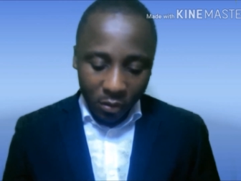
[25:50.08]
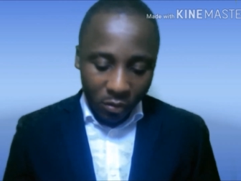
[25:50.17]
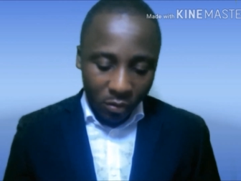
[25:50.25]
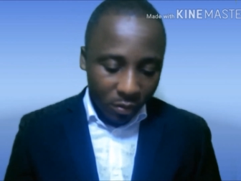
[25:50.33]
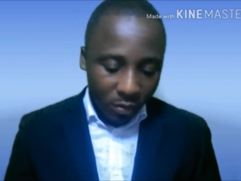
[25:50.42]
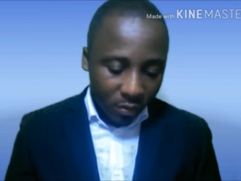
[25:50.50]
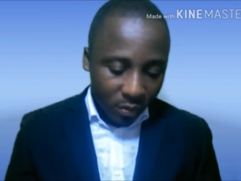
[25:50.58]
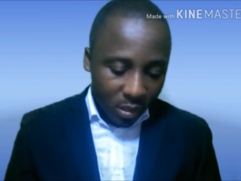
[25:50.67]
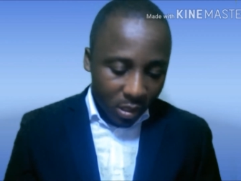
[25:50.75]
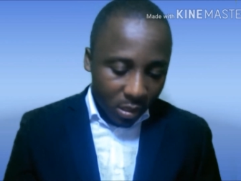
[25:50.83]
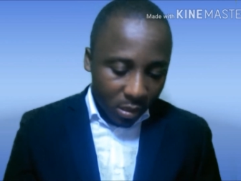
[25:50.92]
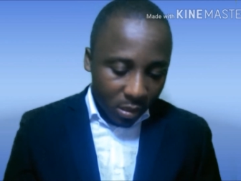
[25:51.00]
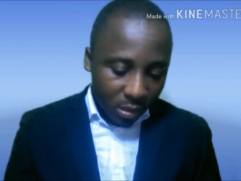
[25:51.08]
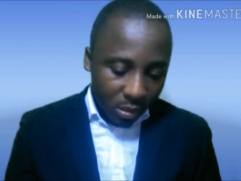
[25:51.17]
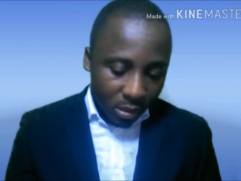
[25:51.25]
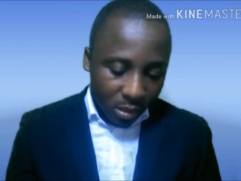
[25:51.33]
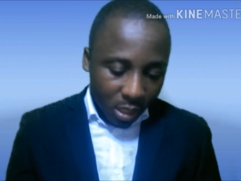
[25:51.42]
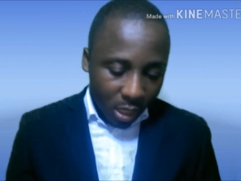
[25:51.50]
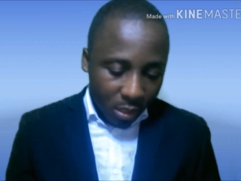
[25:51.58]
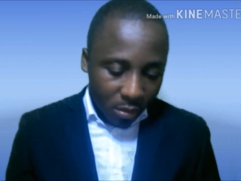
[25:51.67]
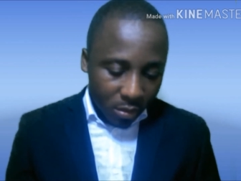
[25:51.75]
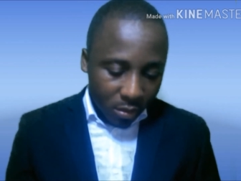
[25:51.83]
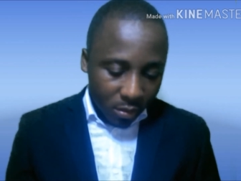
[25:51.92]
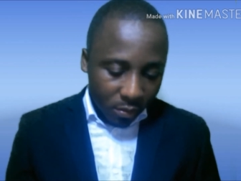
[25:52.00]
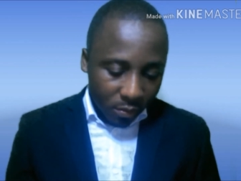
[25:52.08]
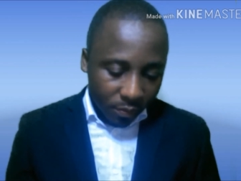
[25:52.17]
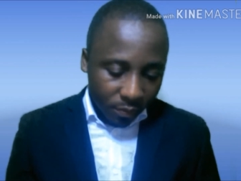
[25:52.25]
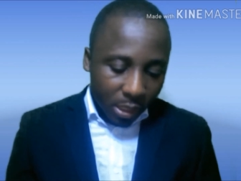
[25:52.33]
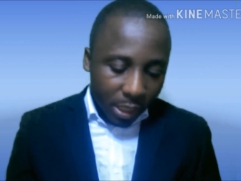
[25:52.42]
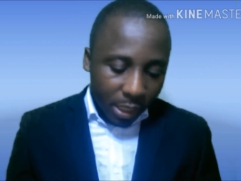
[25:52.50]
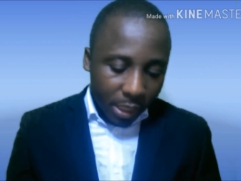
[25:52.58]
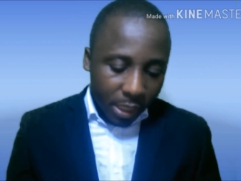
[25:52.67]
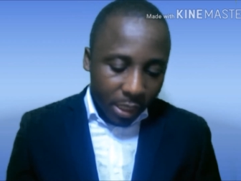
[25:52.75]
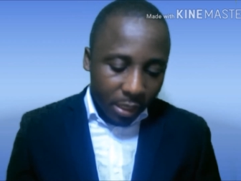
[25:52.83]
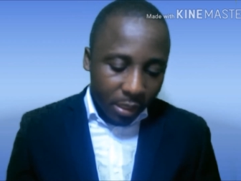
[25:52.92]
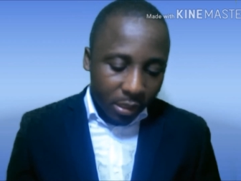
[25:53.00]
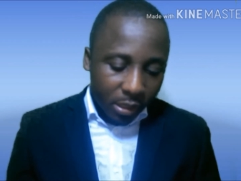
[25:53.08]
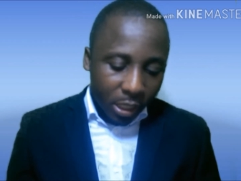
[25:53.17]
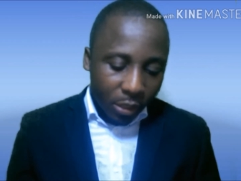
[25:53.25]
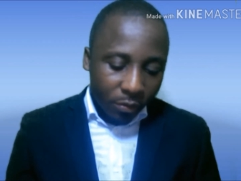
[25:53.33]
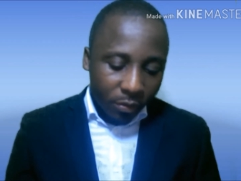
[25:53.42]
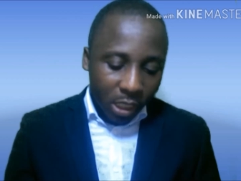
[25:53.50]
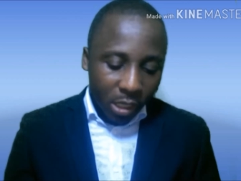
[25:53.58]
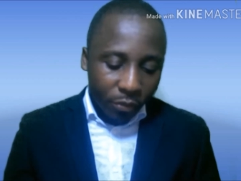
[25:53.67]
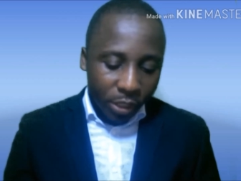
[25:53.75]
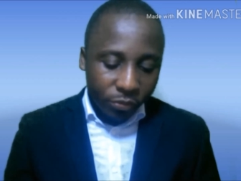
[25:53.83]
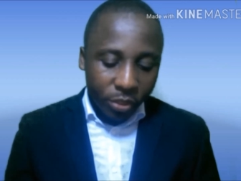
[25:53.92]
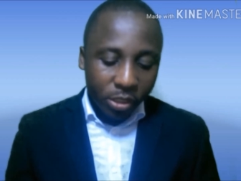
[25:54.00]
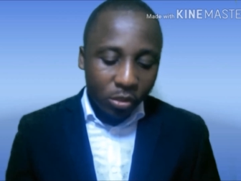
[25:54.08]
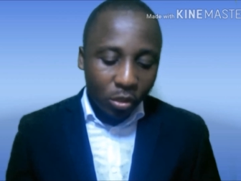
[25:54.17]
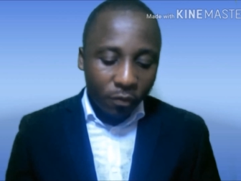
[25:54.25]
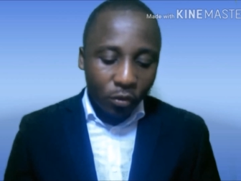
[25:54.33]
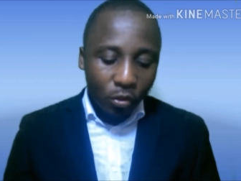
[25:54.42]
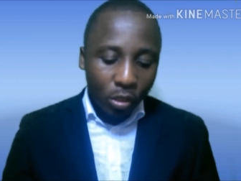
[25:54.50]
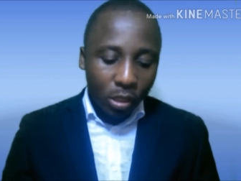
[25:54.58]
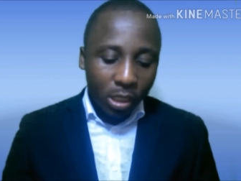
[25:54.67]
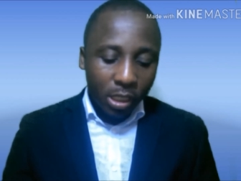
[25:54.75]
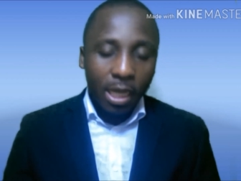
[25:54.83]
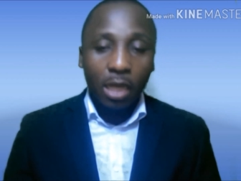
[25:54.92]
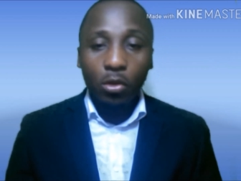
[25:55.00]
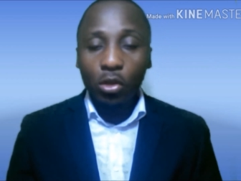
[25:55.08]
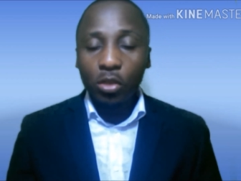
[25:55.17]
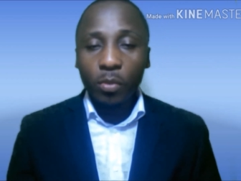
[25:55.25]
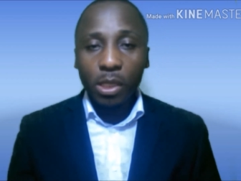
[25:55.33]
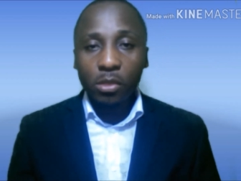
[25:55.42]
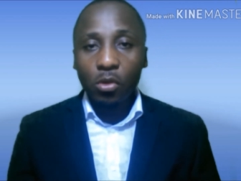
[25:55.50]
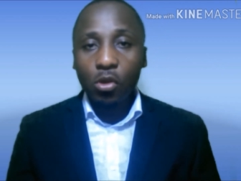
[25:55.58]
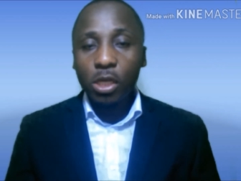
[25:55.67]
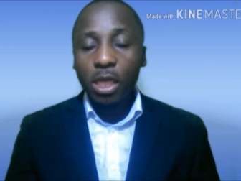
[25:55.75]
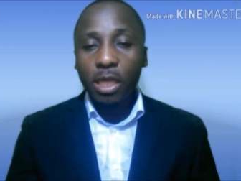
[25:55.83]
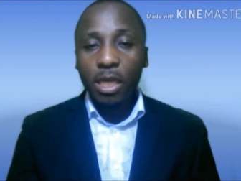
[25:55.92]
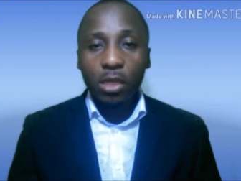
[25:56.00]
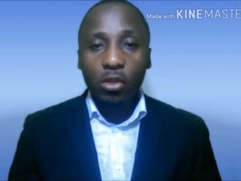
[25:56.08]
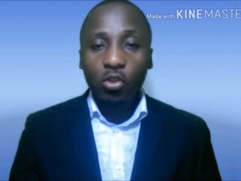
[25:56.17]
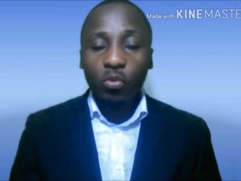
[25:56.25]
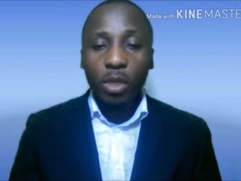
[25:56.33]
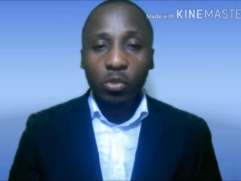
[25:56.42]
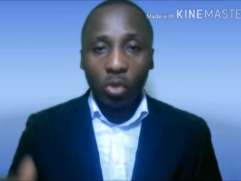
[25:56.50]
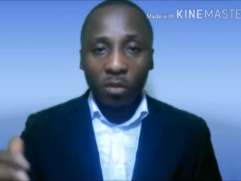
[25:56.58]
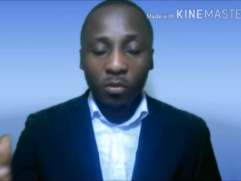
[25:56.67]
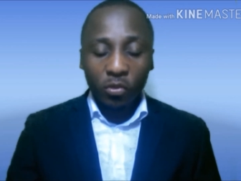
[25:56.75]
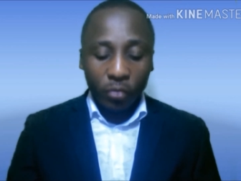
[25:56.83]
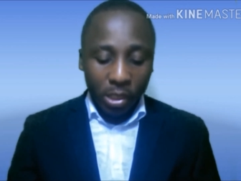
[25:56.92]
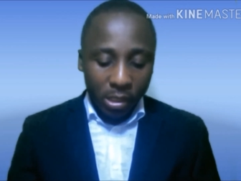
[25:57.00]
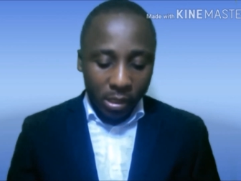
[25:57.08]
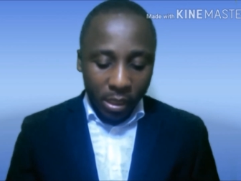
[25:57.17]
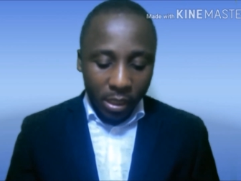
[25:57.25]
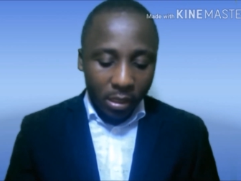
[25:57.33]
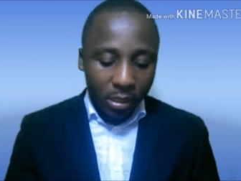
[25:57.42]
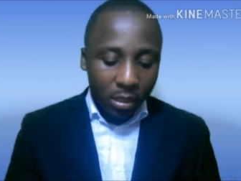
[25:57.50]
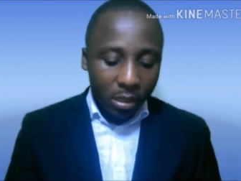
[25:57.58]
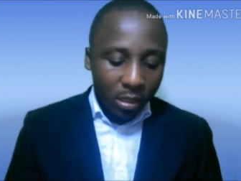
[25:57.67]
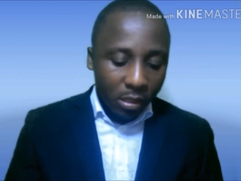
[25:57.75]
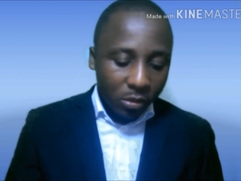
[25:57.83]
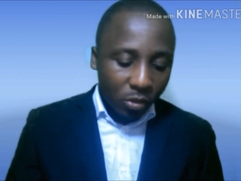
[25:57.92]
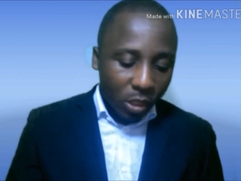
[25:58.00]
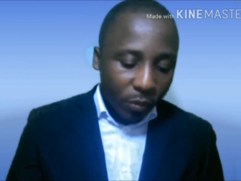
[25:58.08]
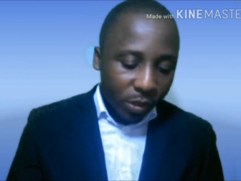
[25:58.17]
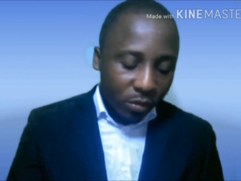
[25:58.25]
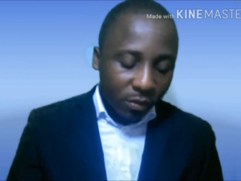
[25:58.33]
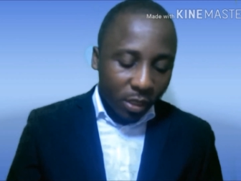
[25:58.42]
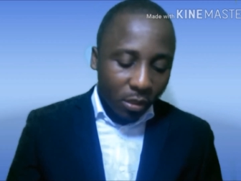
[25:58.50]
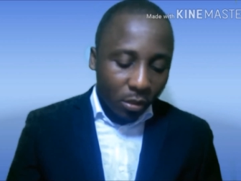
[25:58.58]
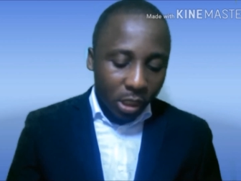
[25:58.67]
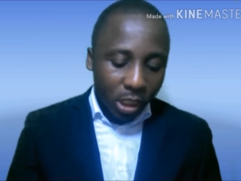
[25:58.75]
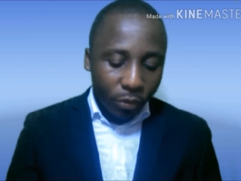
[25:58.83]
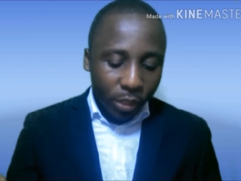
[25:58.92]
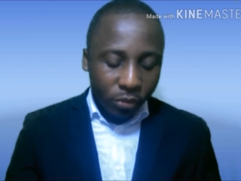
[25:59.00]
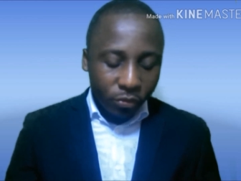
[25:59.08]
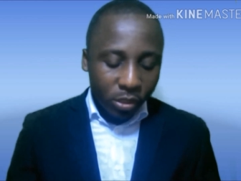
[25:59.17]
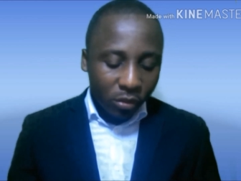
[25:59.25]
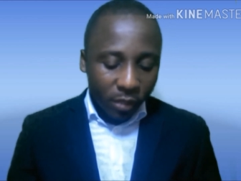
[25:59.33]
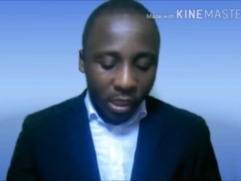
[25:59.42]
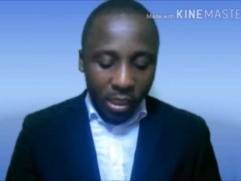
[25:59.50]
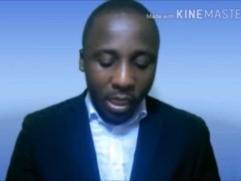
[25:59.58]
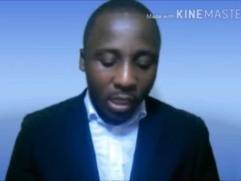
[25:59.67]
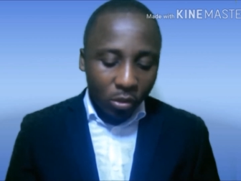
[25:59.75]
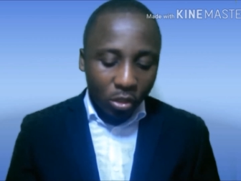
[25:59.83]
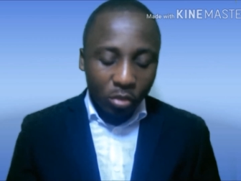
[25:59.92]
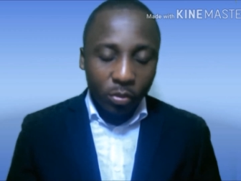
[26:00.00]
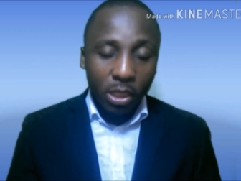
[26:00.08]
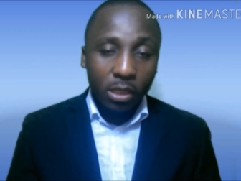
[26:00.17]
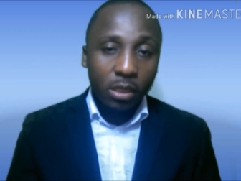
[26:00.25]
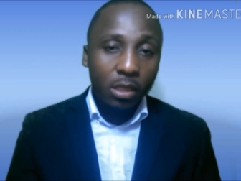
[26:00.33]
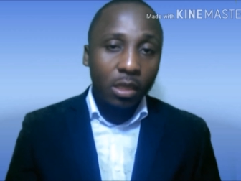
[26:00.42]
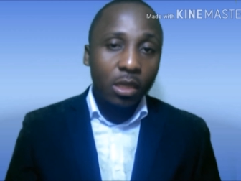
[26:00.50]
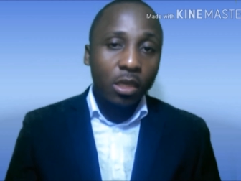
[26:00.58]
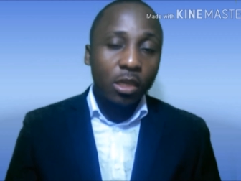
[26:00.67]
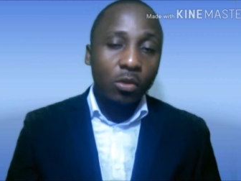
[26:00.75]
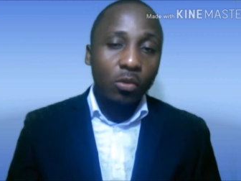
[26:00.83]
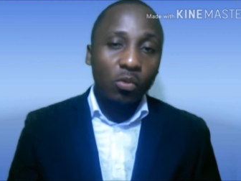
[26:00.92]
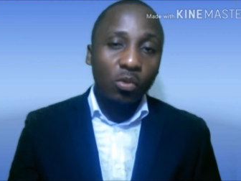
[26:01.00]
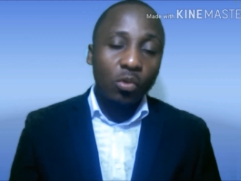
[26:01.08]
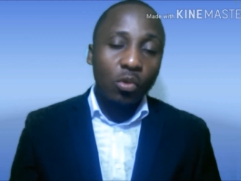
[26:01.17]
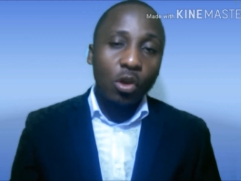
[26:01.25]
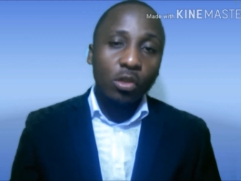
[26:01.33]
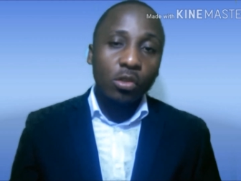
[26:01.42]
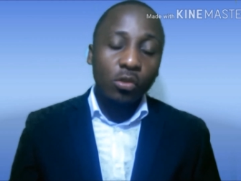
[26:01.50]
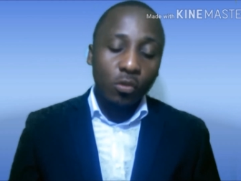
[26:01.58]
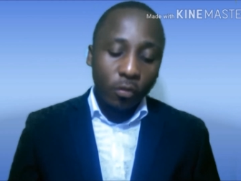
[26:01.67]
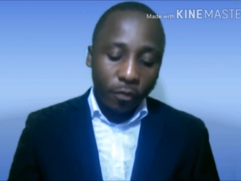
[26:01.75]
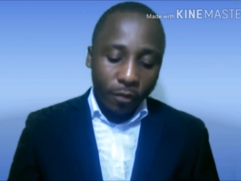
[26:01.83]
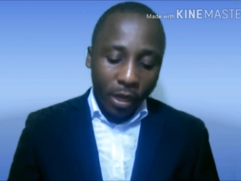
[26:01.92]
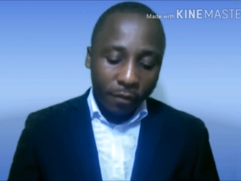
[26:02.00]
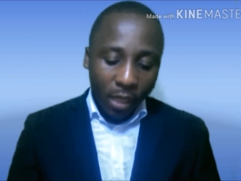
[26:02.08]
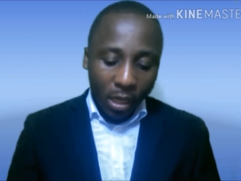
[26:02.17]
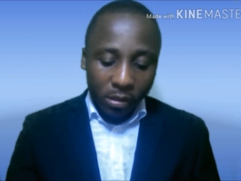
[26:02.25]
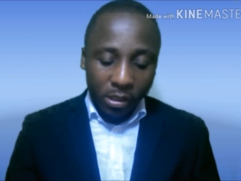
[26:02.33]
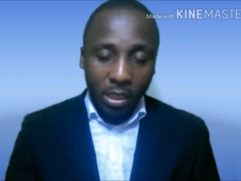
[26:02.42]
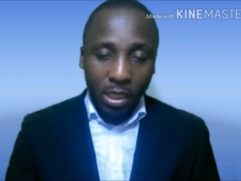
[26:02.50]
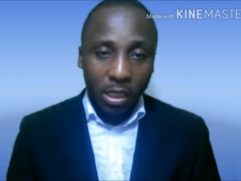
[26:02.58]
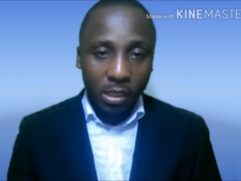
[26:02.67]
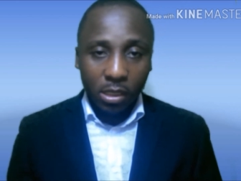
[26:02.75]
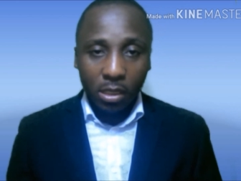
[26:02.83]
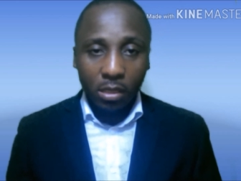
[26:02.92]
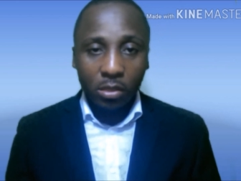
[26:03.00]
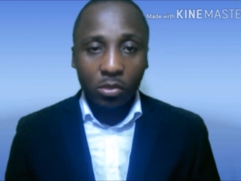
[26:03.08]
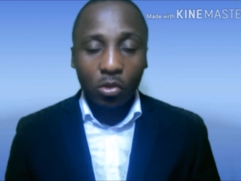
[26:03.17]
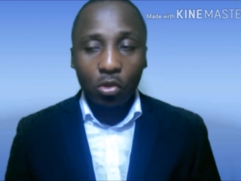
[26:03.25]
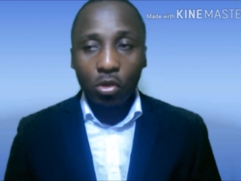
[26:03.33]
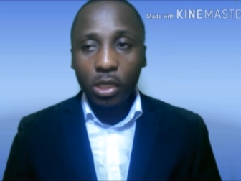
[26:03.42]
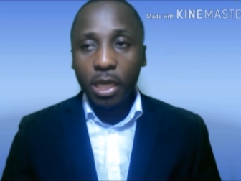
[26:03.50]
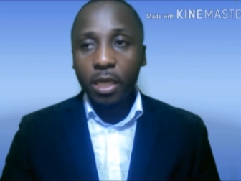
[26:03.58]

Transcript: Good. Now, the registration of your legal documents. All the legal documents will have to be registered. So the registration of the legal documents will cost you 5,000 Ghana cedis, or the